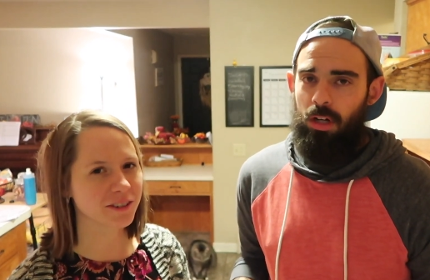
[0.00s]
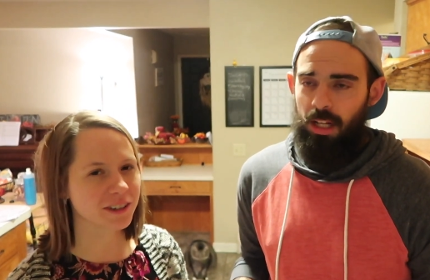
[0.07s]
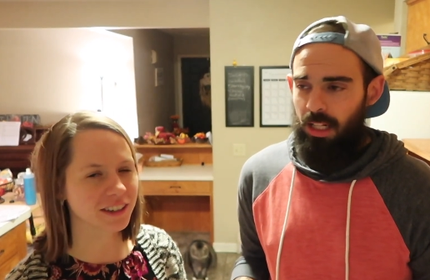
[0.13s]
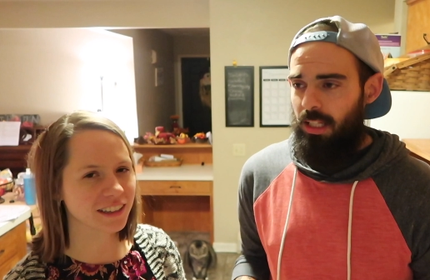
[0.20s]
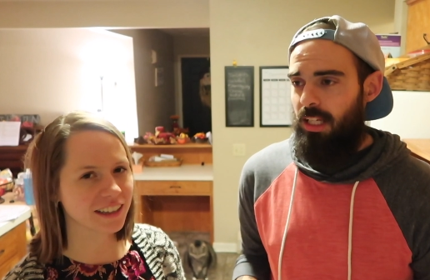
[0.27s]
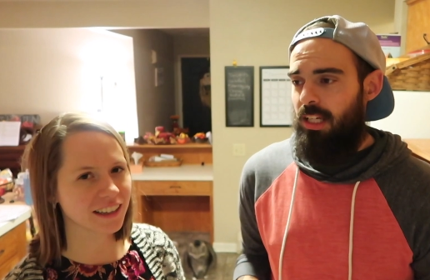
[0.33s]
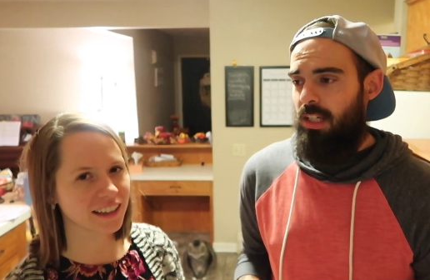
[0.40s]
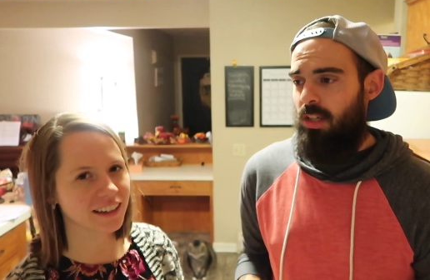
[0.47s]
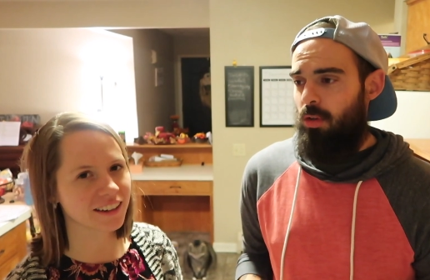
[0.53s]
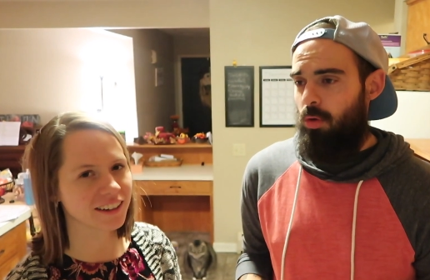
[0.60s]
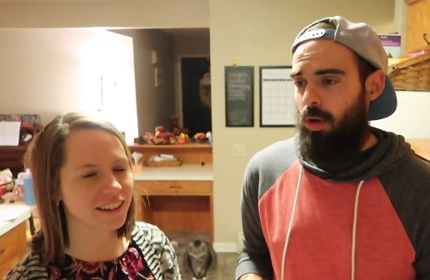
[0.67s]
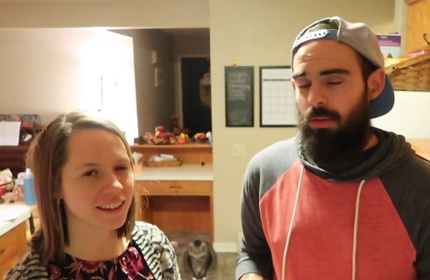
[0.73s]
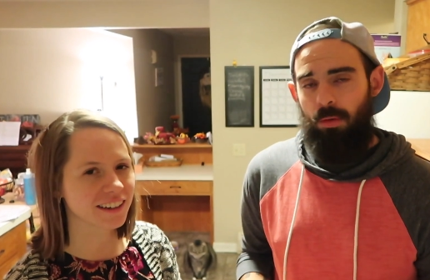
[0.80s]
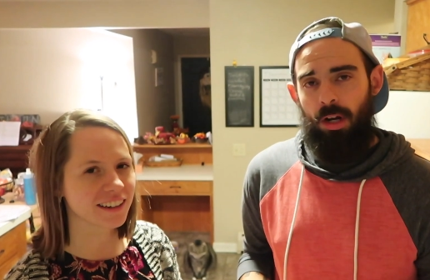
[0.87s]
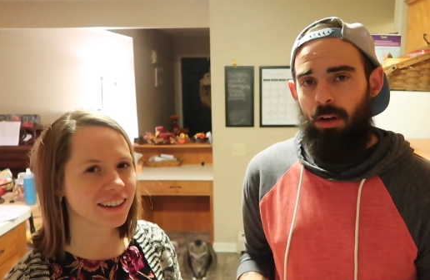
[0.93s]
Speaker 1: or Lily,
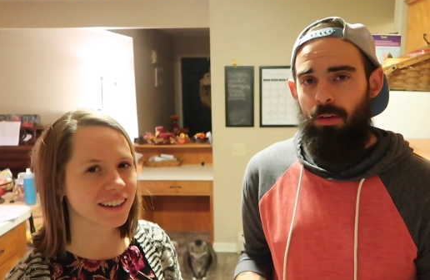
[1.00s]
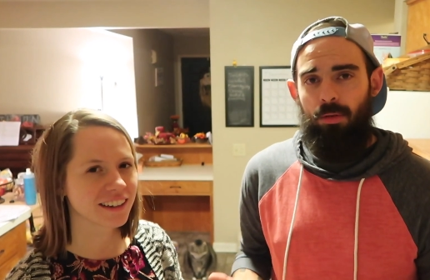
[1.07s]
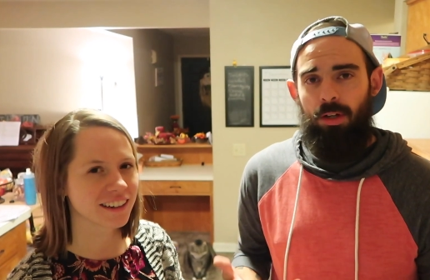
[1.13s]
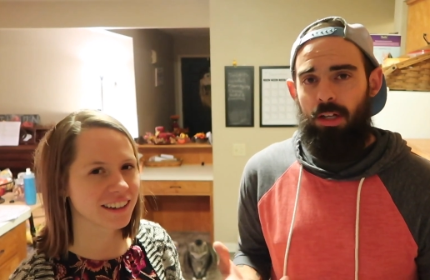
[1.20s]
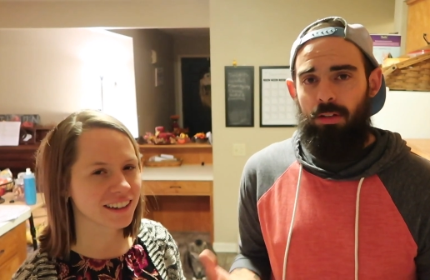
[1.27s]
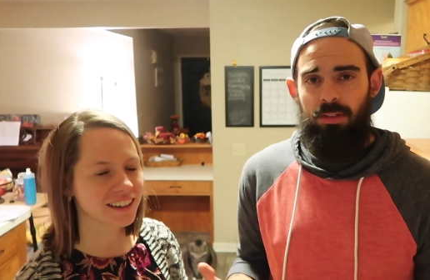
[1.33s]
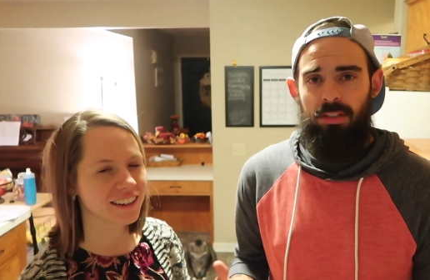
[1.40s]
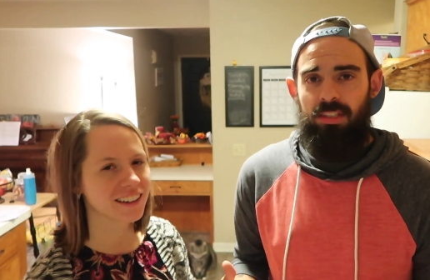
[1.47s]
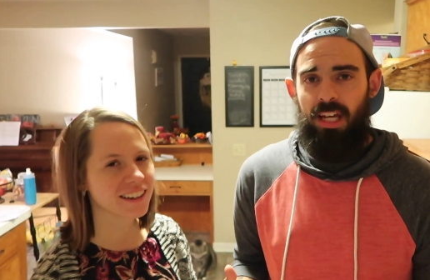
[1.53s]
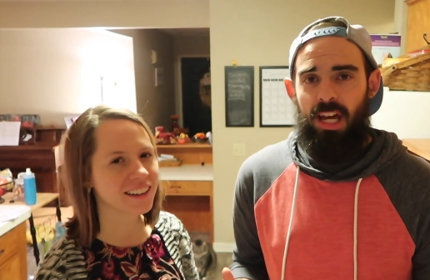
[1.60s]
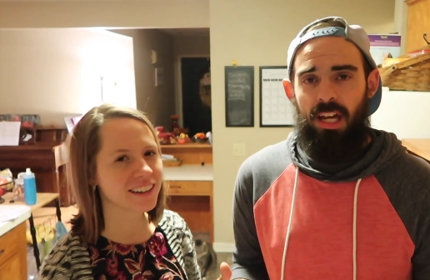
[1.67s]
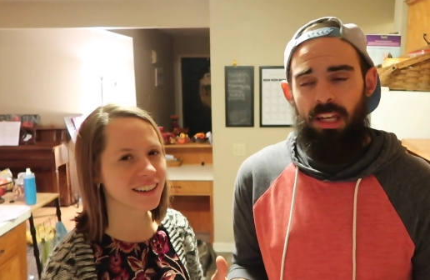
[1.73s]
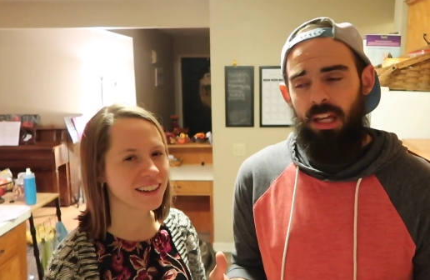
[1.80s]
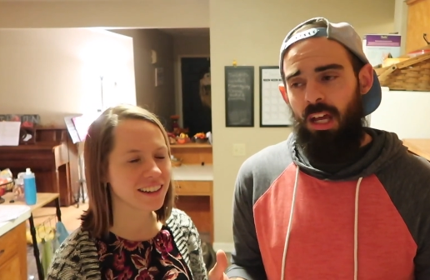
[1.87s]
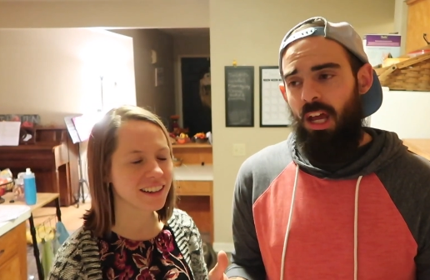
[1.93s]
or, or whatever we else
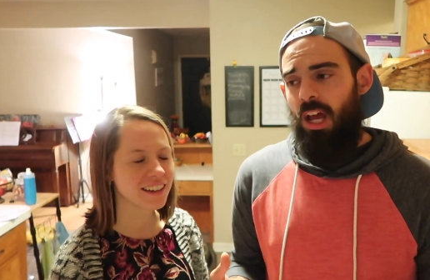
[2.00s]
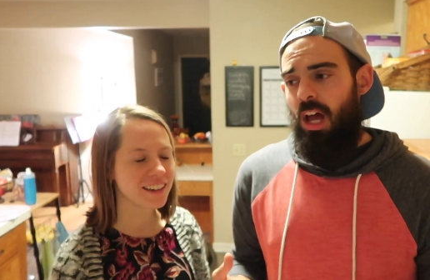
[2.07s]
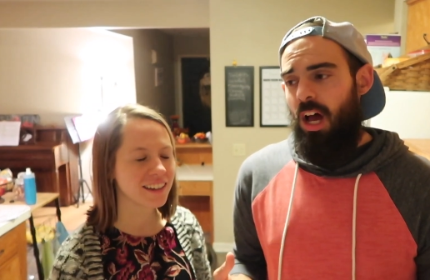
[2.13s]
decide.